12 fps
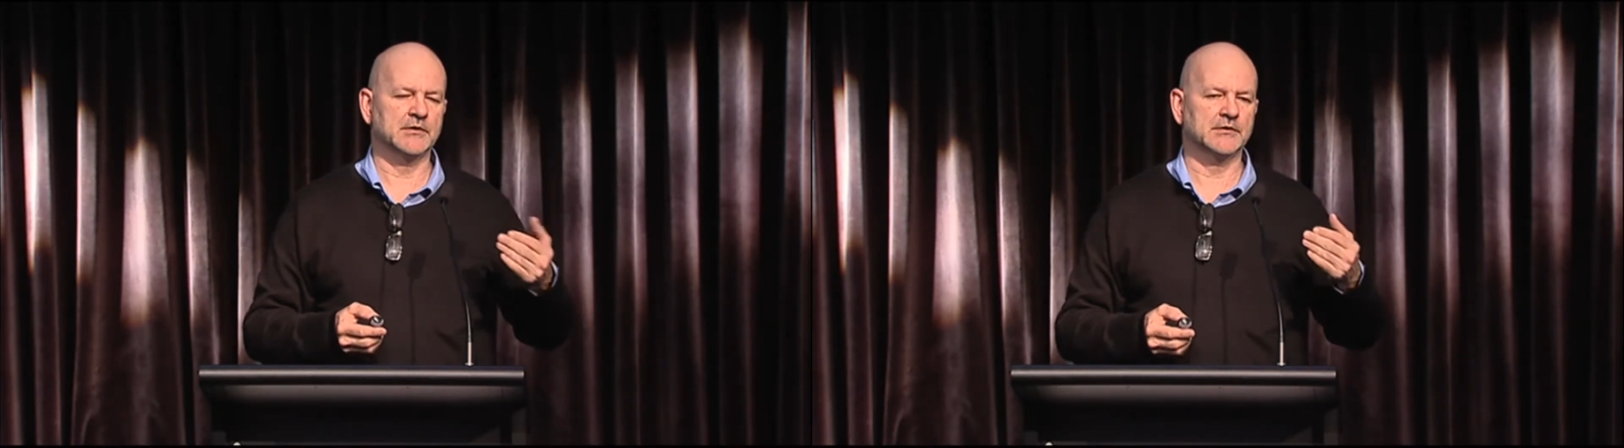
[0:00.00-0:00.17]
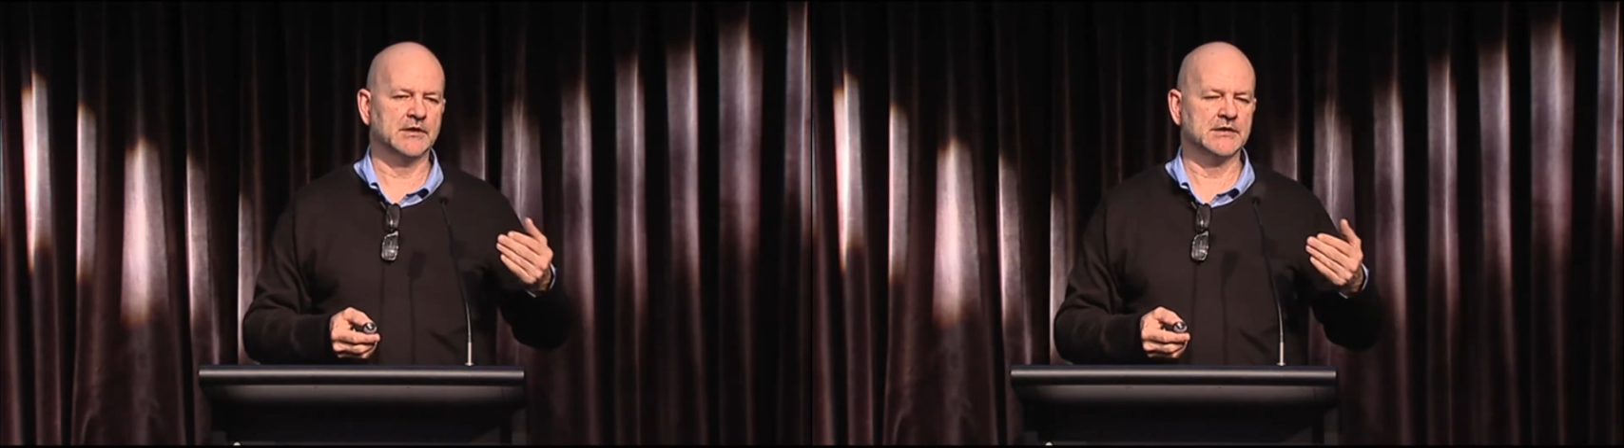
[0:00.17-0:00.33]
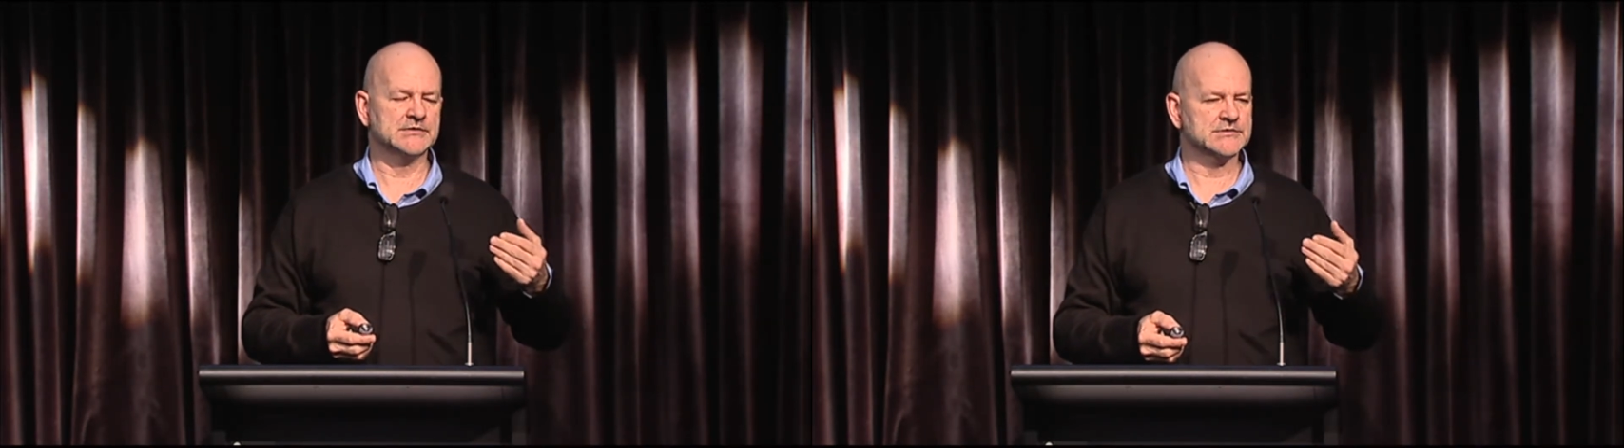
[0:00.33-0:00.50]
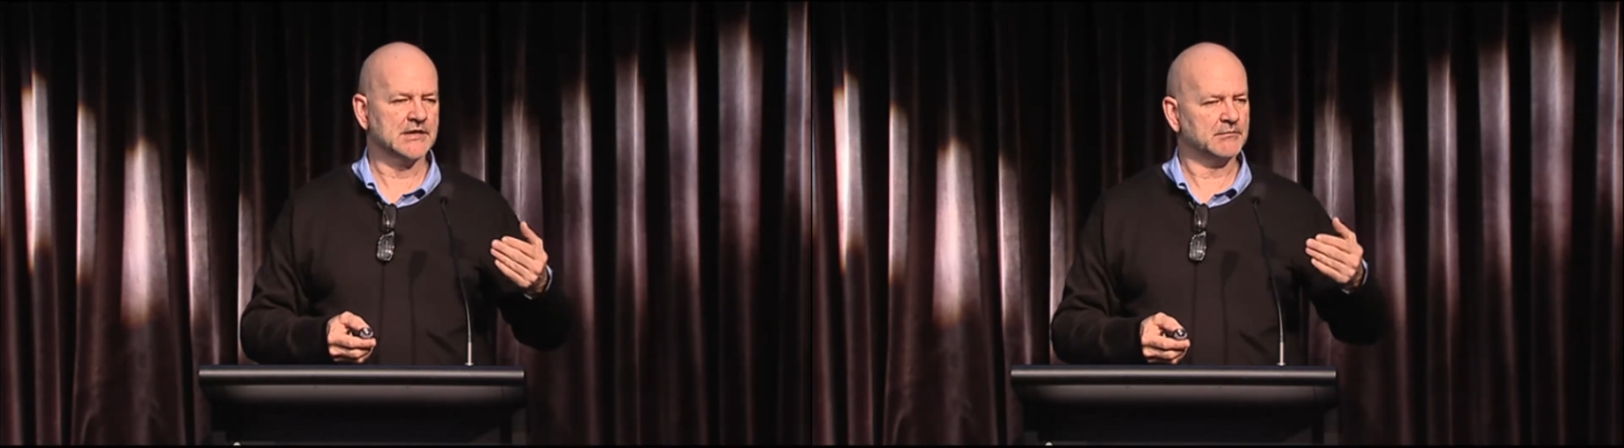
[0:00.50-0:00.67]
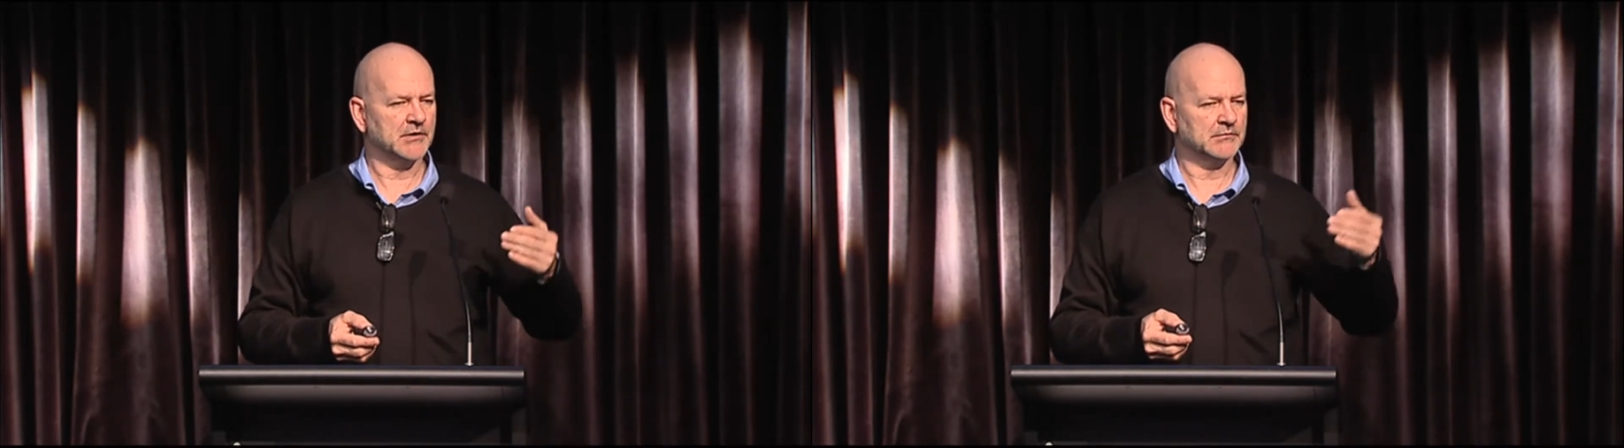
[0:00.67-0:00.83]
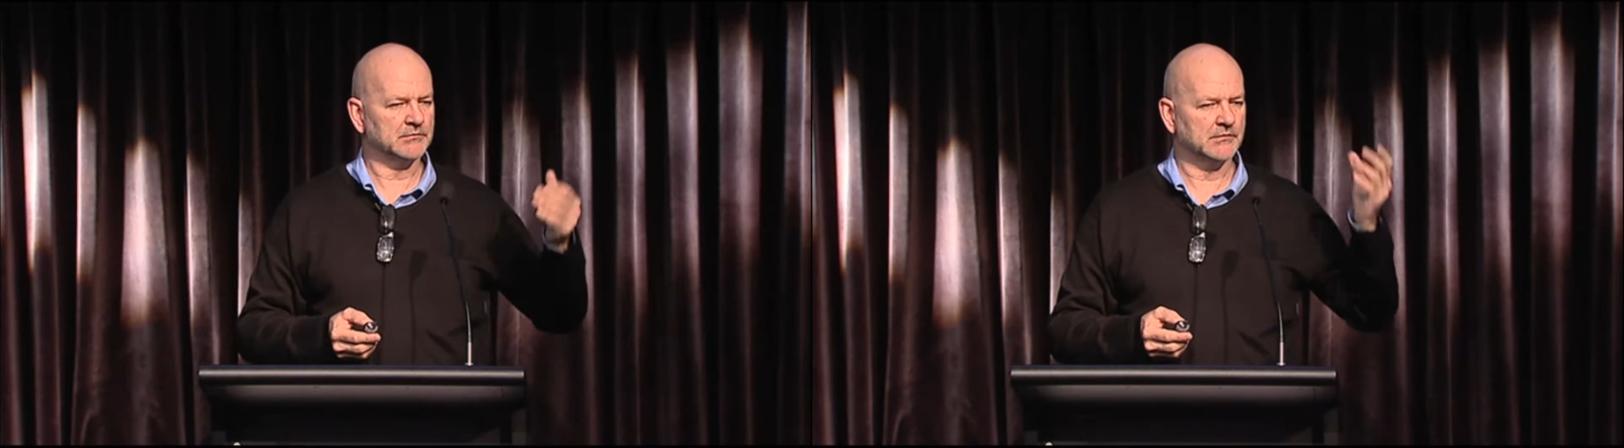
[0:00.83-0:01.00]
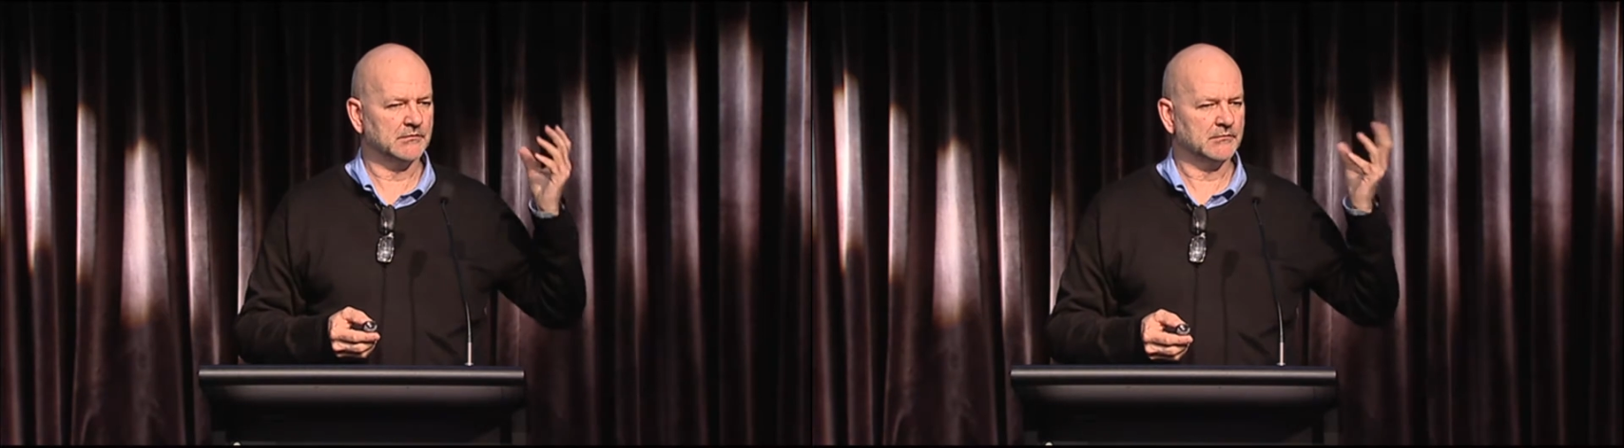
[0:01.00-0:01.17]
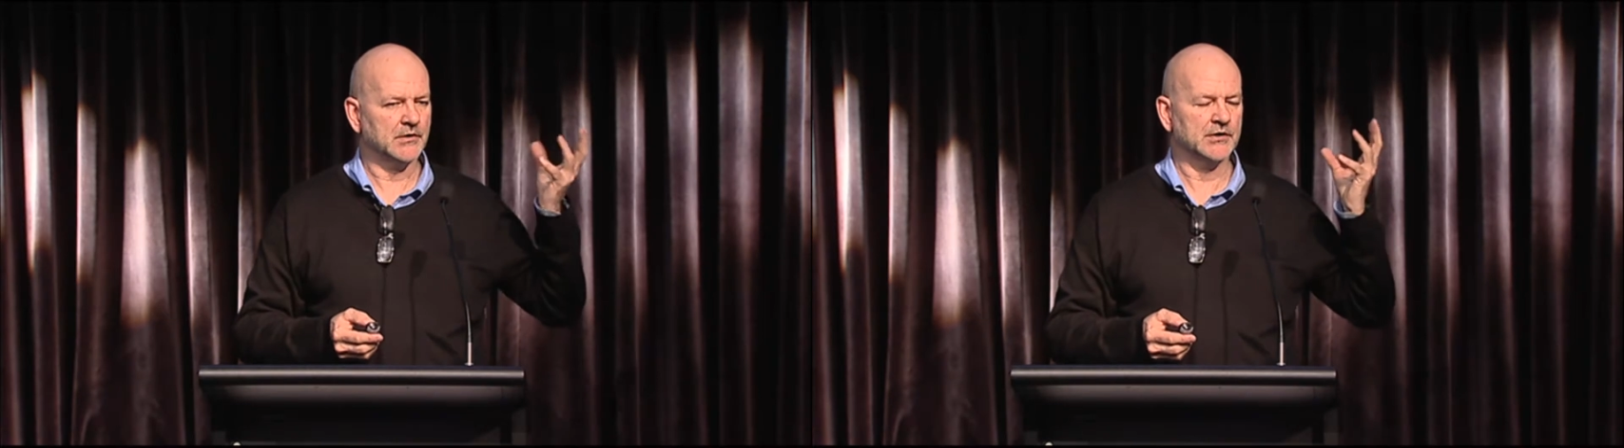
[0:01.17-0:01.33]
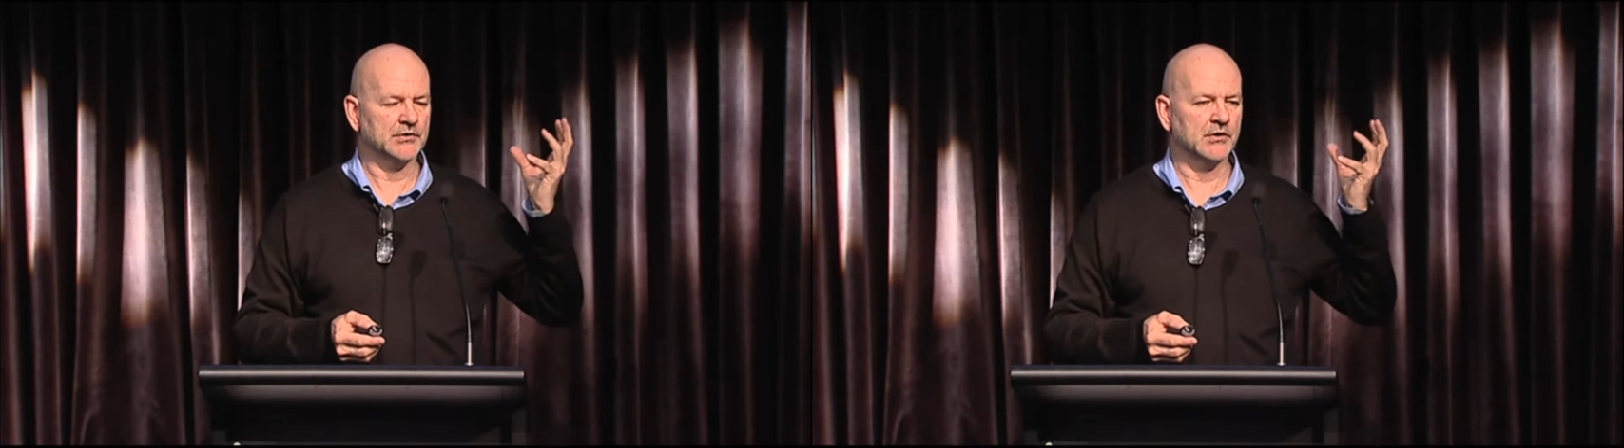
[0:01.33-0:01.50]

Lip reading: to then say, well, our